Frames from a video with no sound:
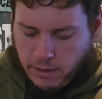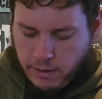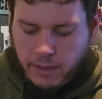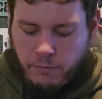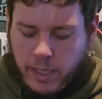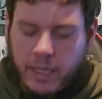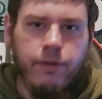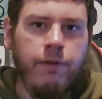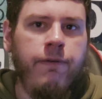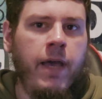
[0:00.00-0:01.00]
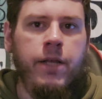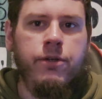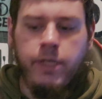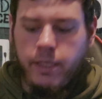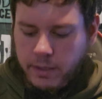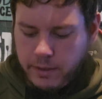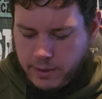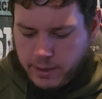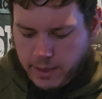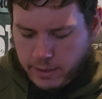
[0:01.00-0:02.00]
like right out the factory
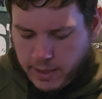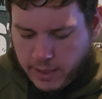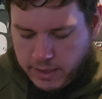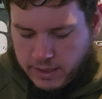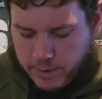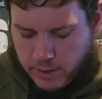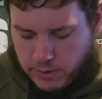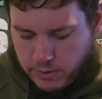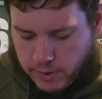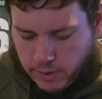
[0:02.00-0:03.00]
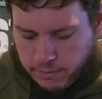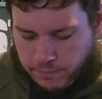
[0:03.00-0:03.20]
kind of smell to it.